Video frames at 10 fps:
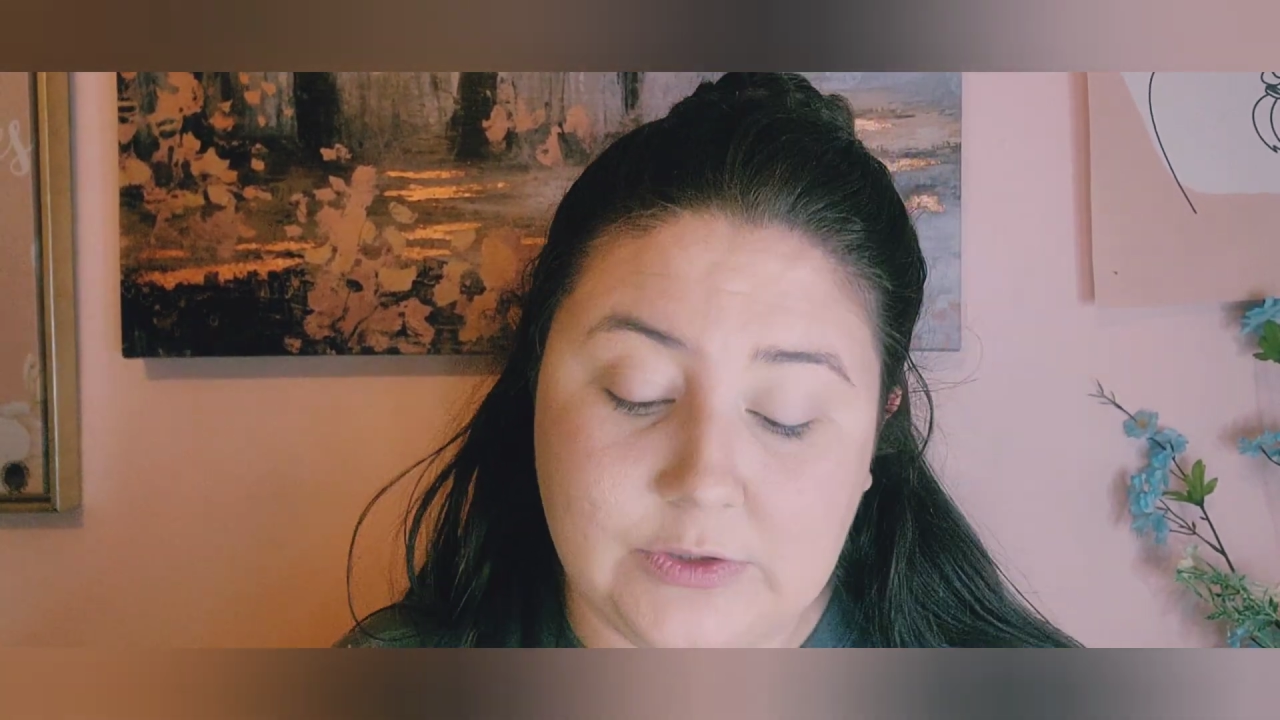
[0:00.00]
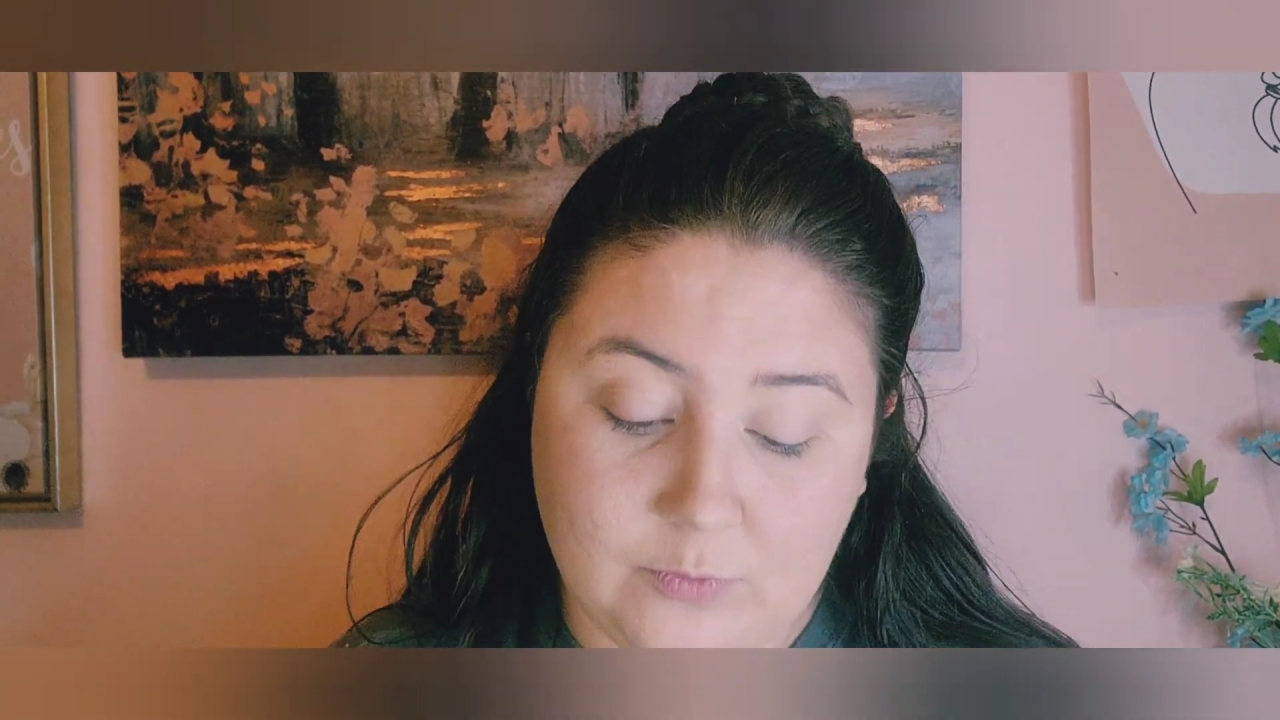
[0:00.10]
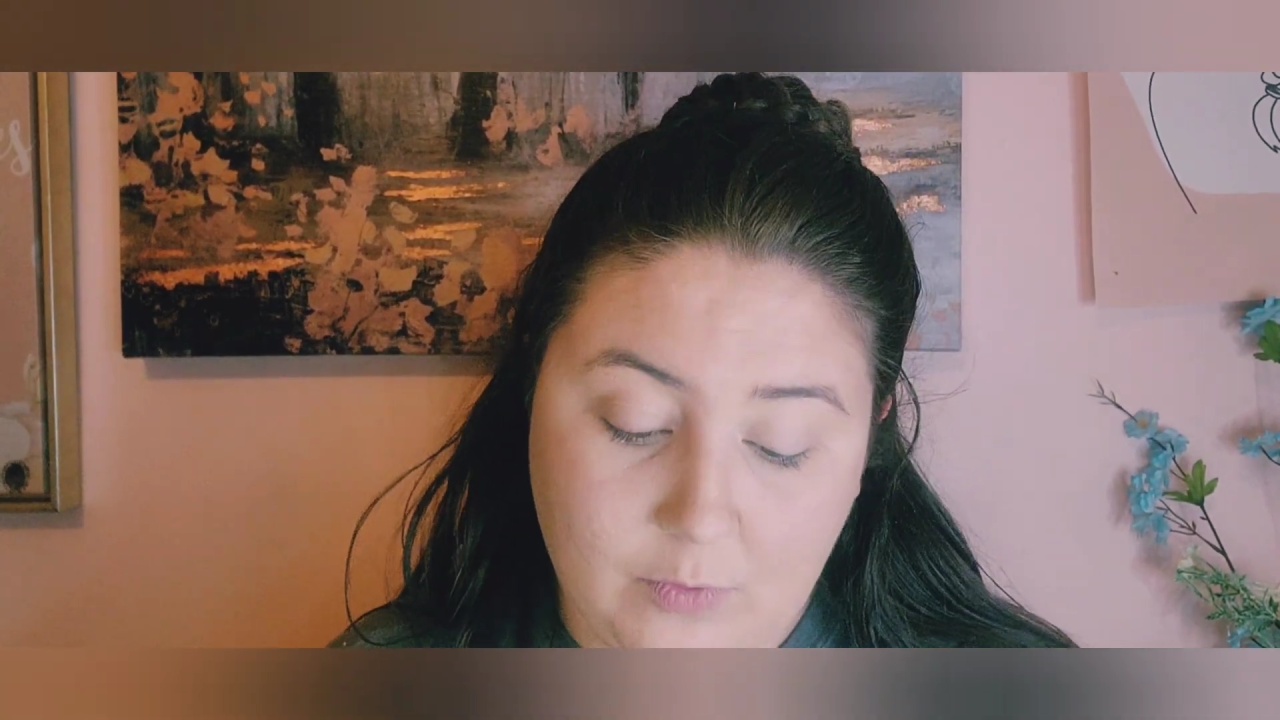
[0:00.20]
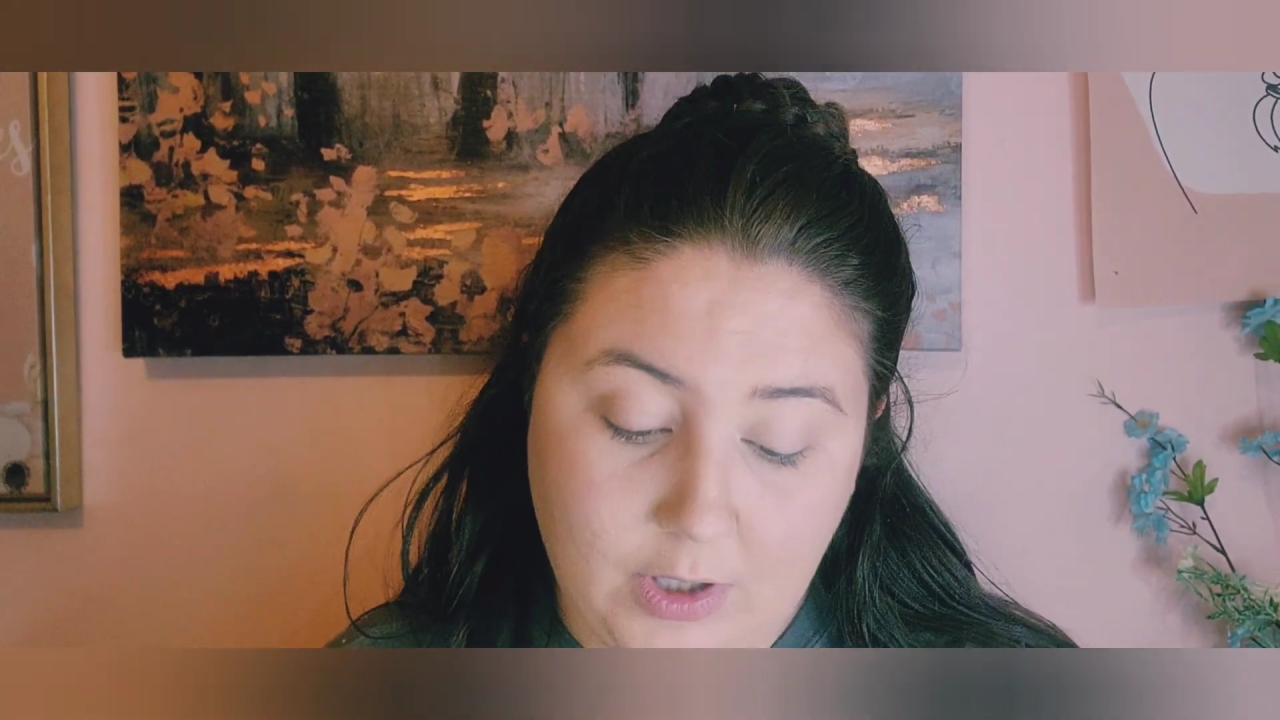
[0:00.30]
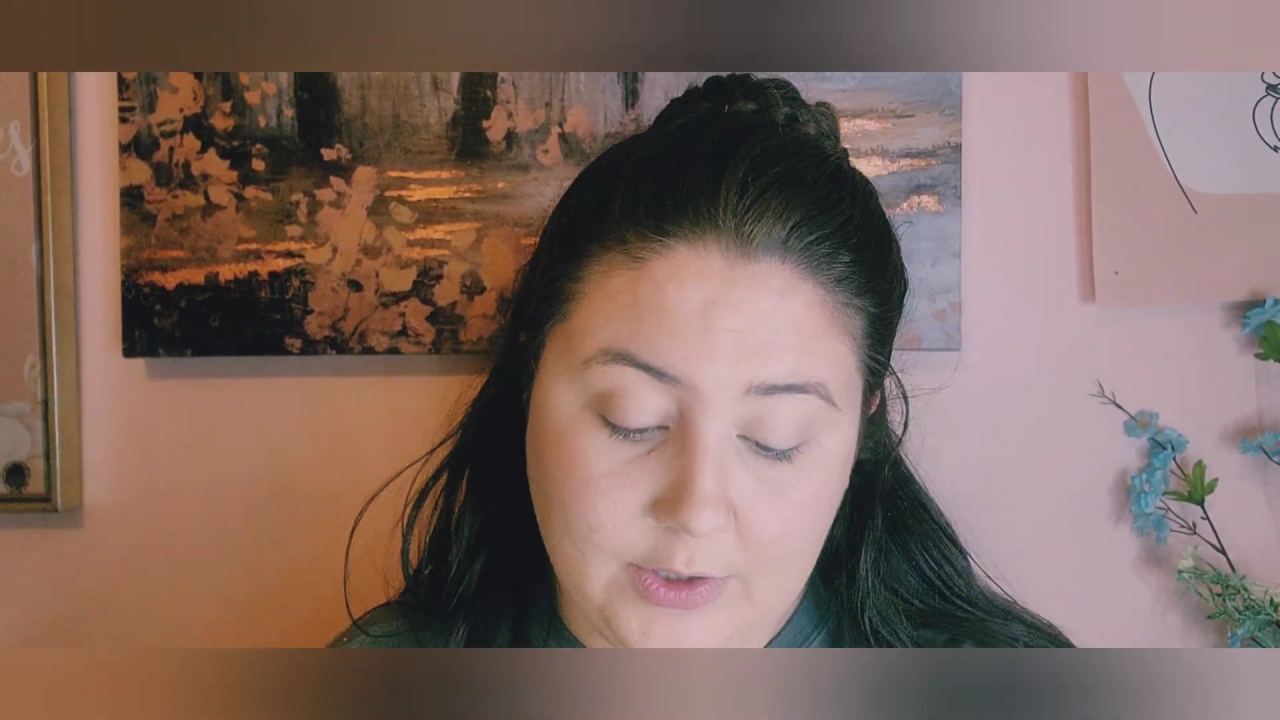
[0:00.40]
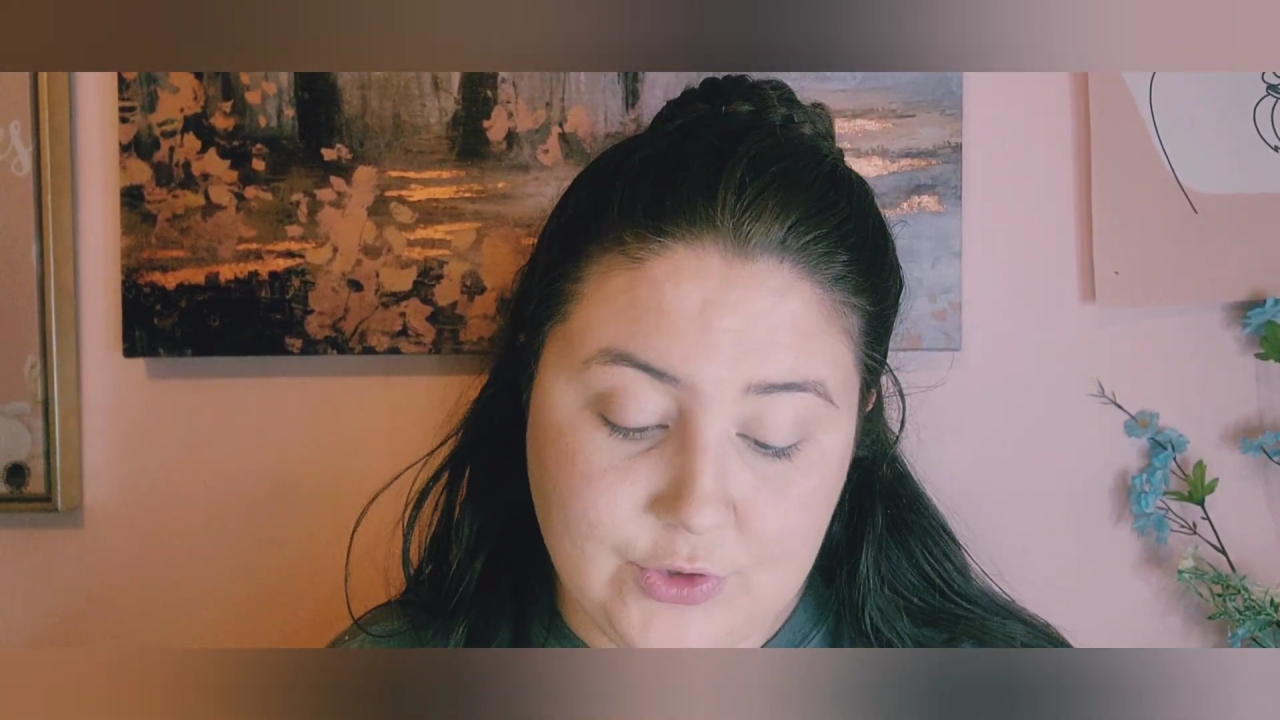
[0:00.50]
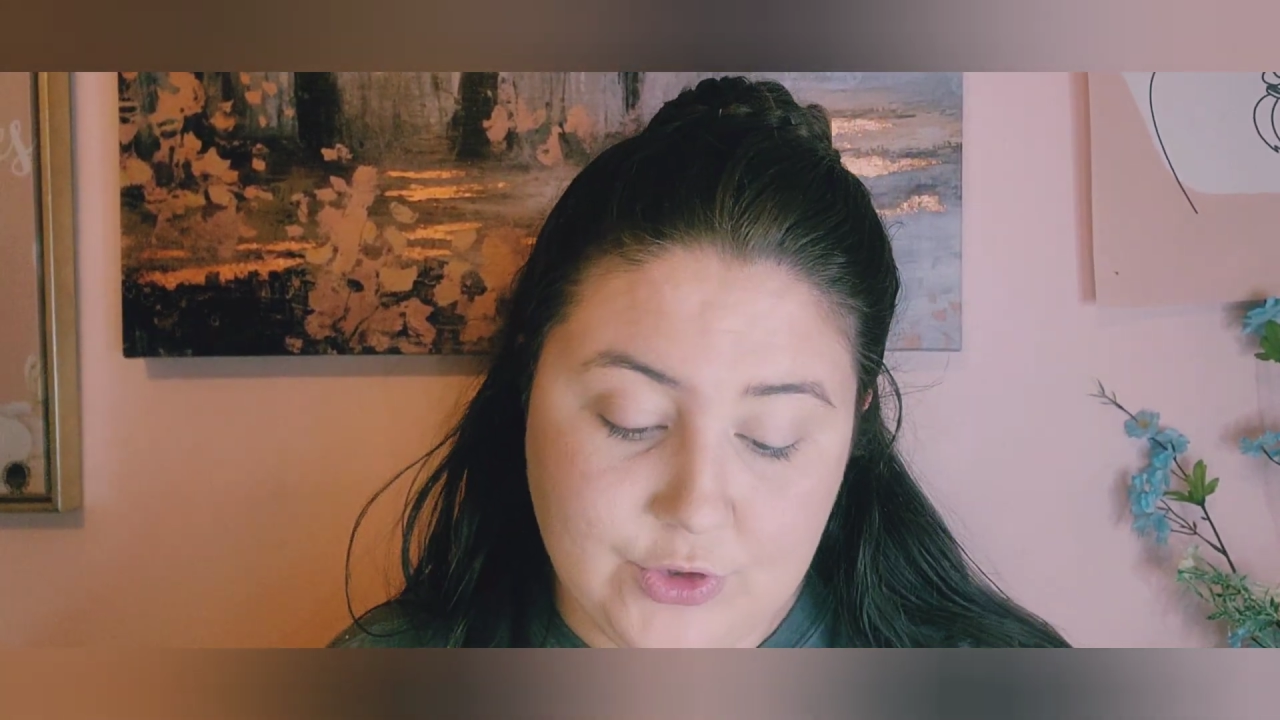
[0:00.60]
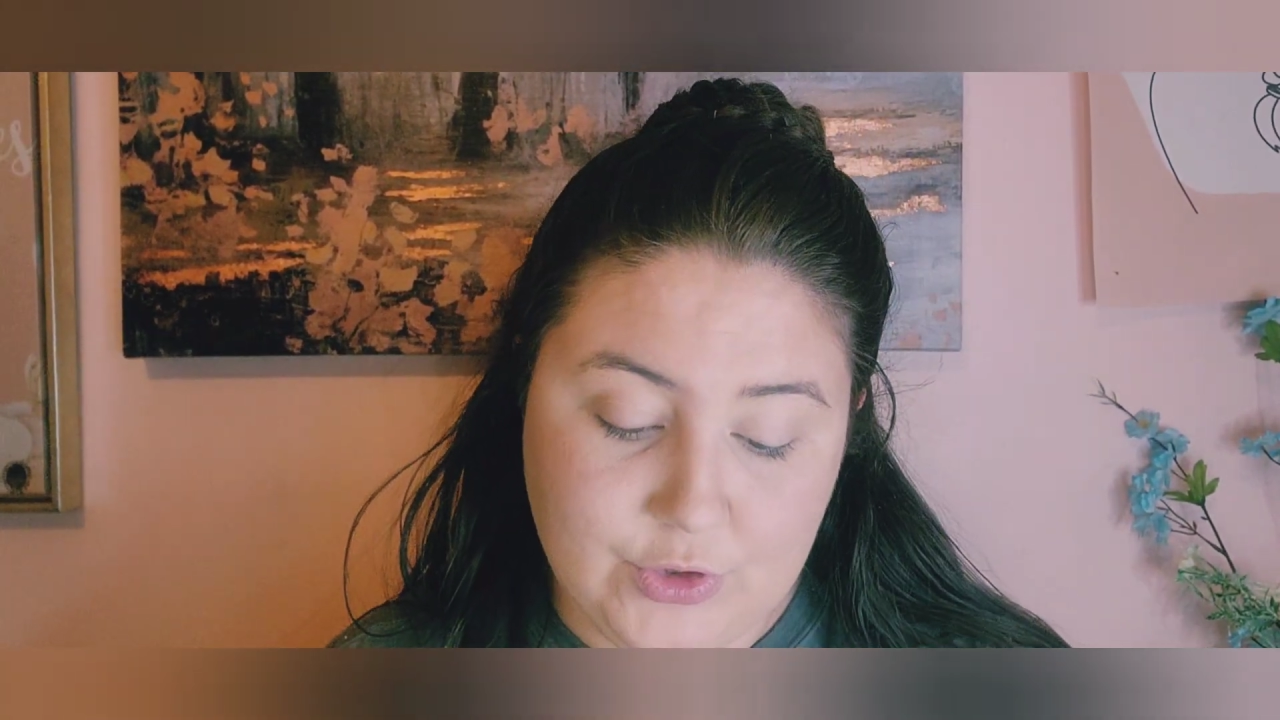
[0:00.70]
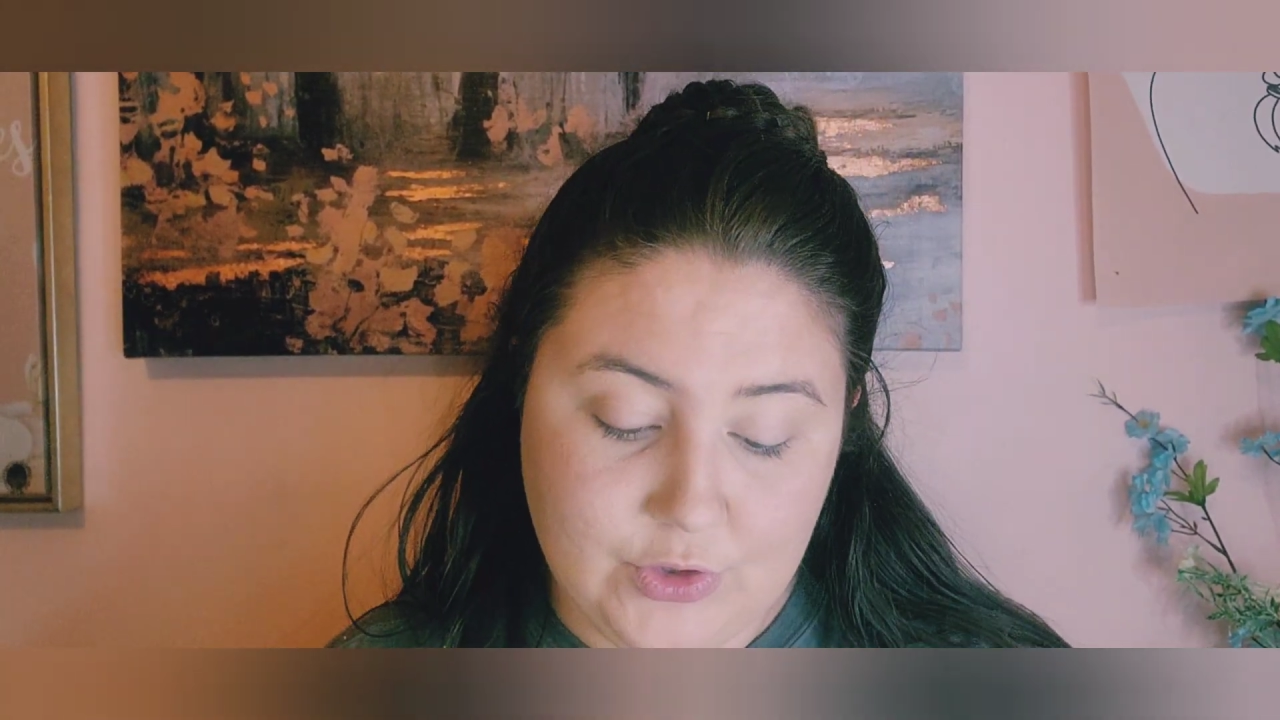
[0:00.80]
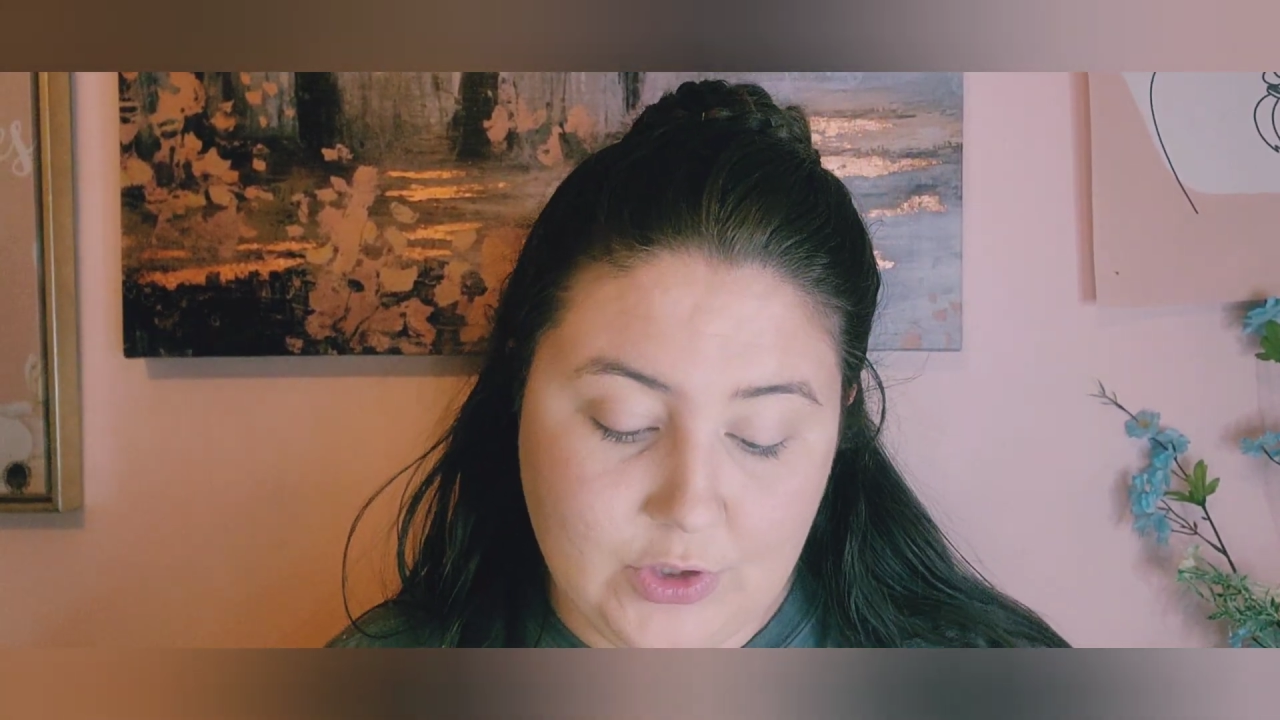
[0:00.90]
to
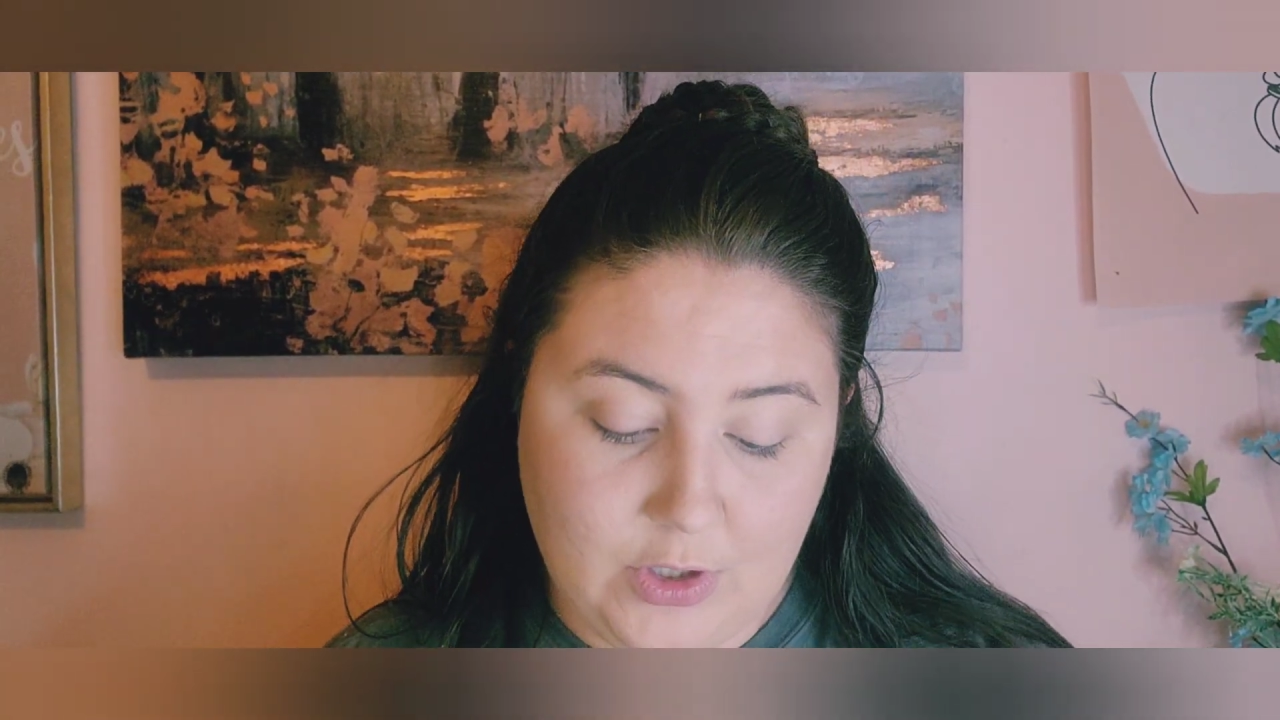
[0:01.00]
watch.